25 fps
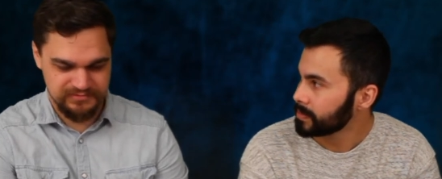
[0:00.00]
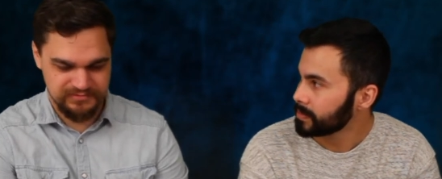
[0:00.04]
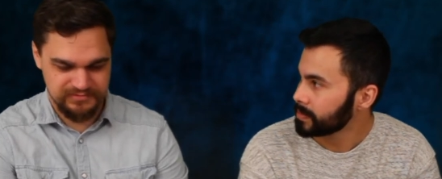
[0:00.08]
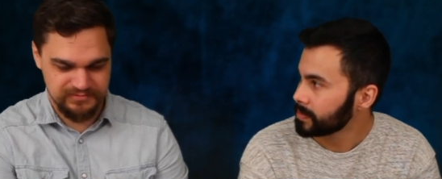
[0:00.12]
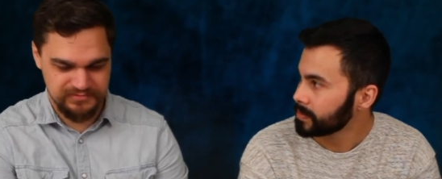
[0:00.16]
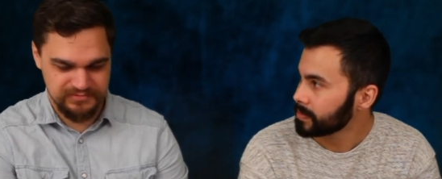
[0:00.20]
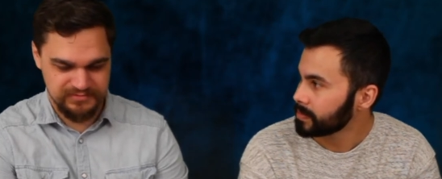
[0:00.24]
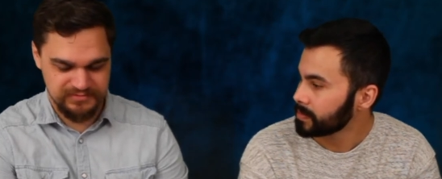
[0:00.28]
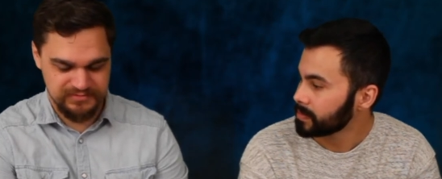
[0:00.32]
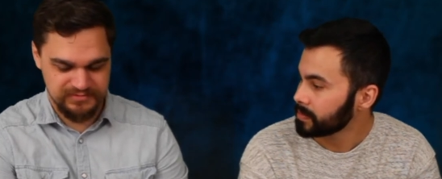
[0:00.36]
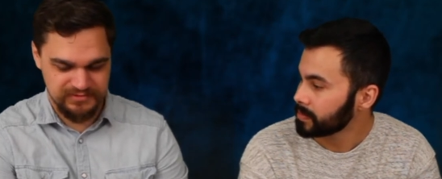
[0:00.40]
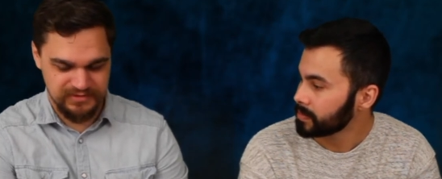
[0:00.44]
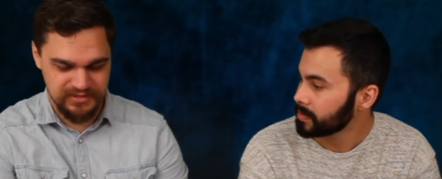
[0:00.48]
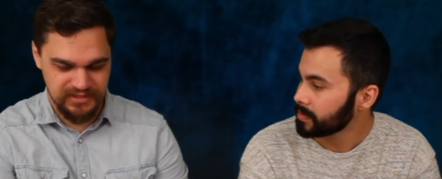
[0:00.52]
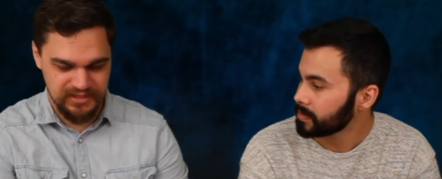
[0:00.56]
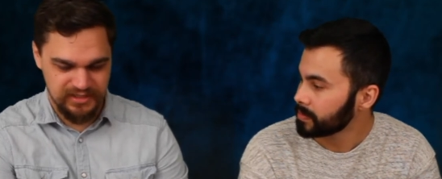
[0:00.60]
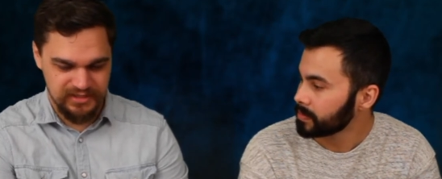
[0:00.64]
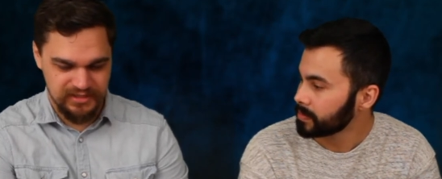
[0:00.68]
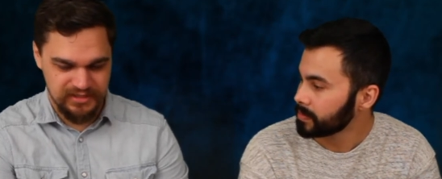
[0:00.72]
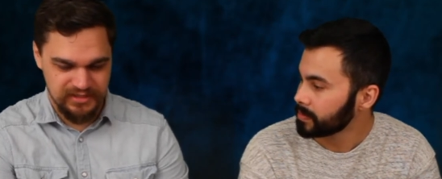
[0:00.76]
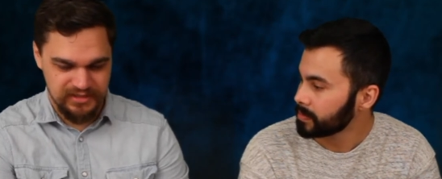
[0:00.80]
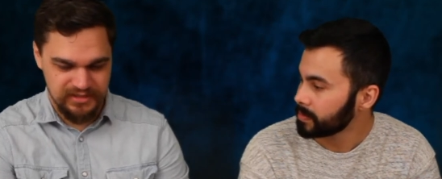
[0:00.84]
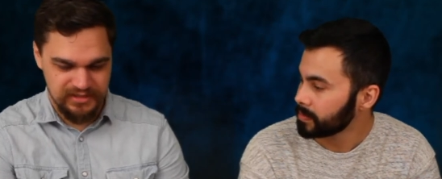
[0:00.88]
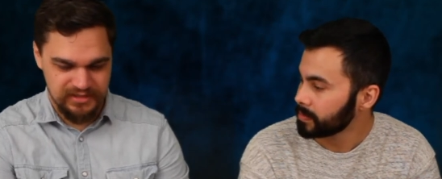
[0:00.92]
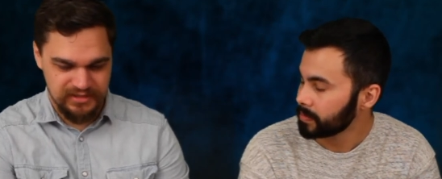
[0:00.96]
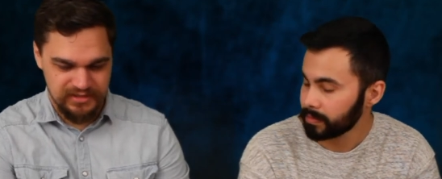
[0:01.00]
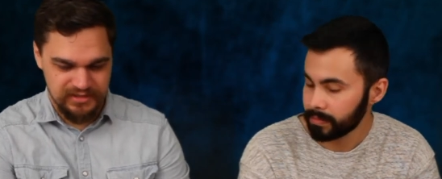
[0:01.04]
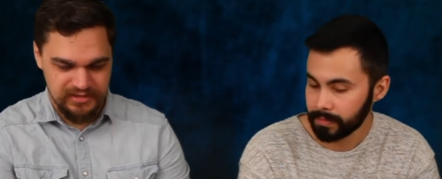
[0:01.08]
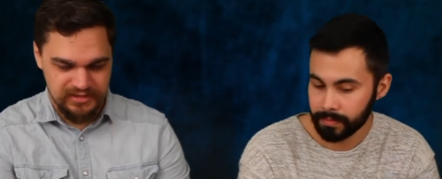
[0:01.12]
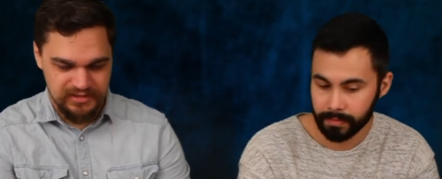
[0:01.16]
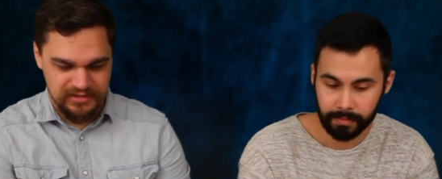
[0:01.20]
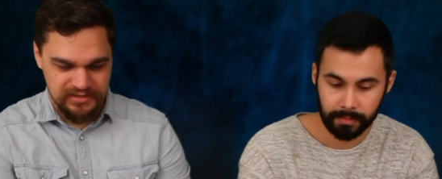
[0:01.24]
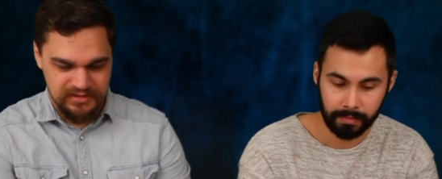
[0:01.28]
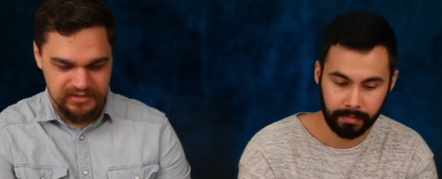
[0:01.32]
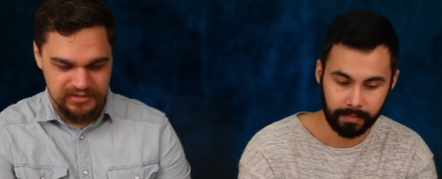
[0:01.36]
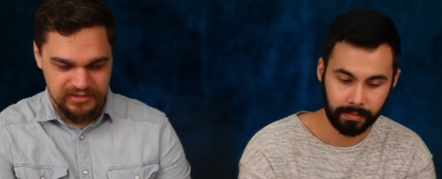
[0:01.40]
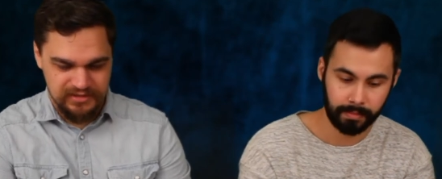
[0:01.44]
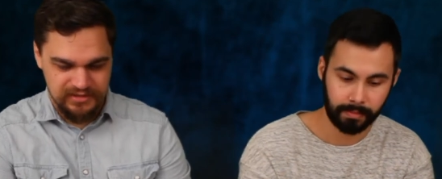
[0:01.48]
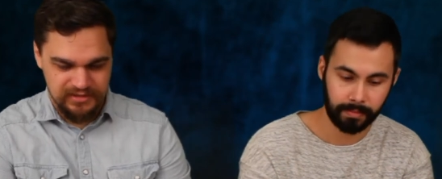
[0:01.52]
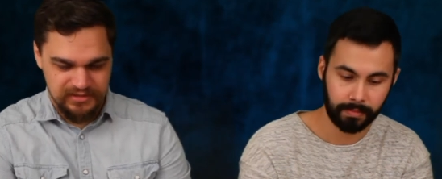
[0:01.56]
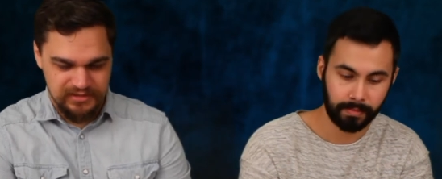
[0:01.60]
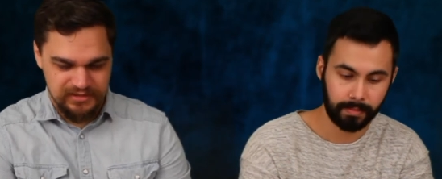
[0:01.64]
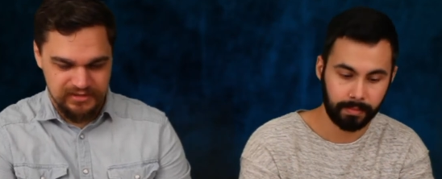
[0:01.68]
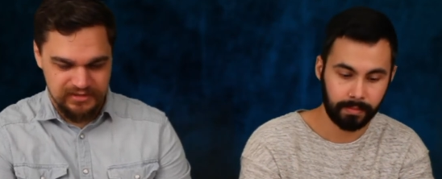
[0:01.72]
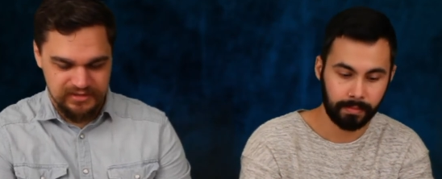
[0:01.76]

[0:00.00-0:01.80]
[no speech]